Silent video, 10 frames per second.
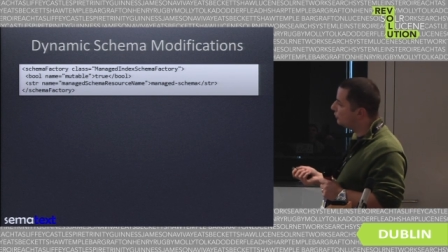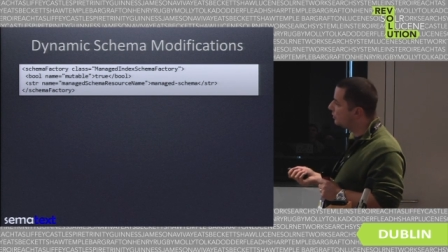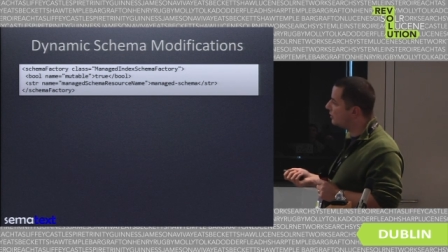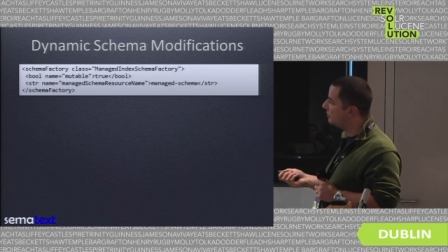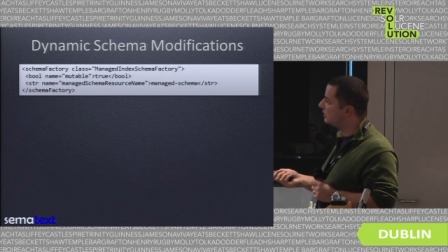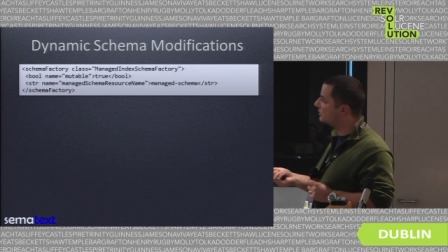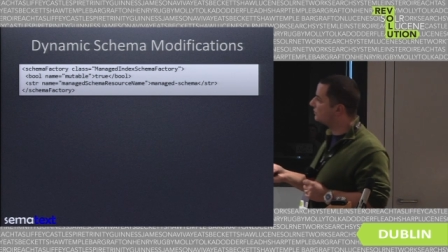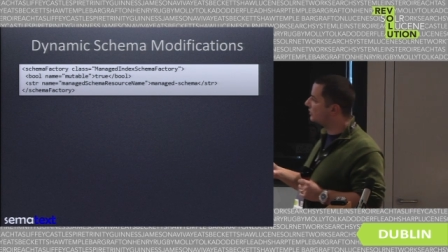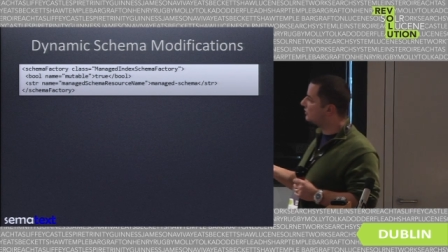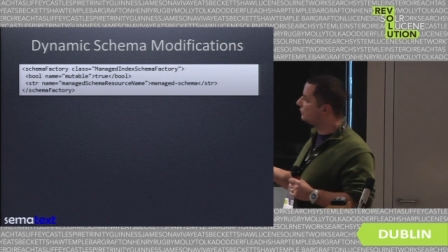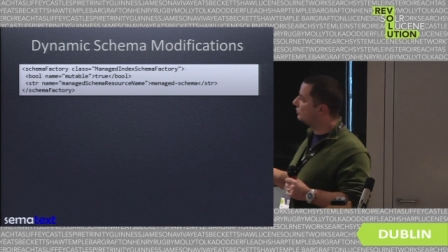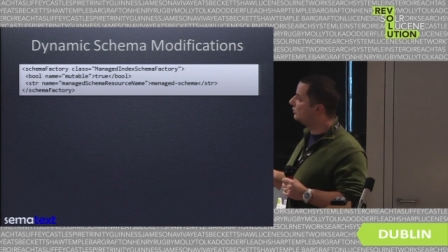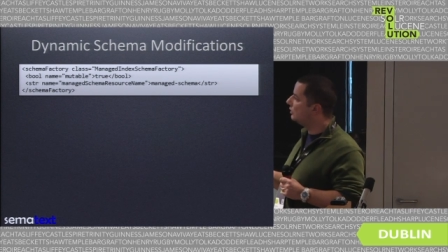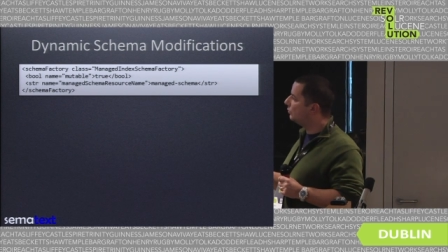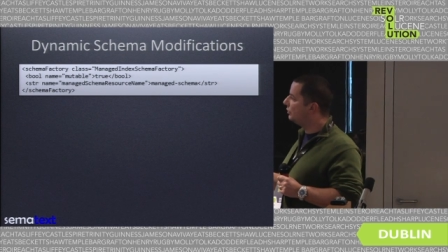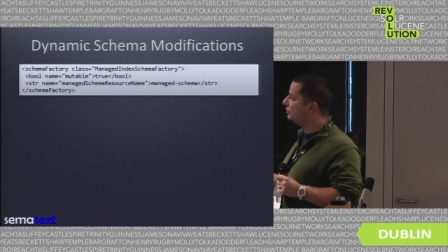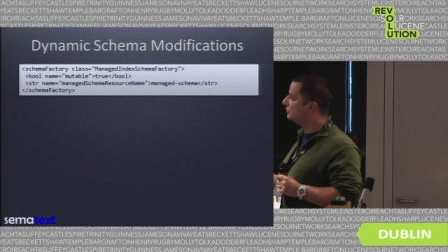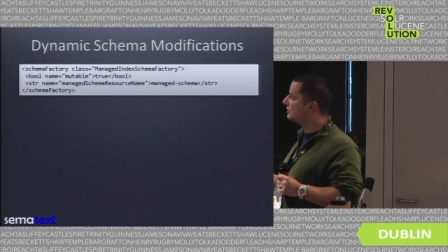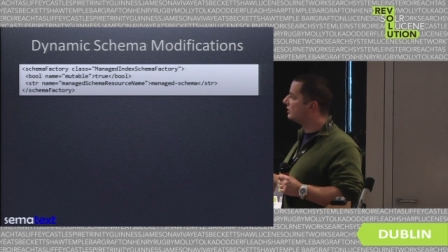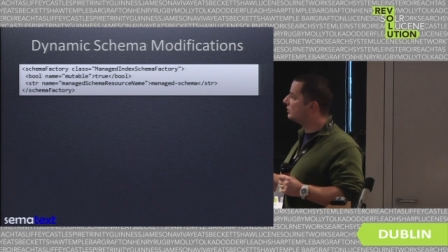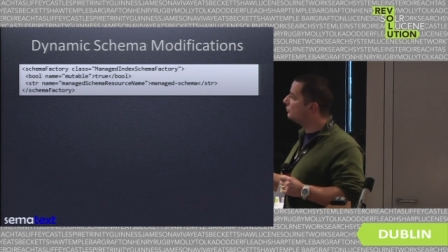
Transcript: two parameters. First of all, we need to set the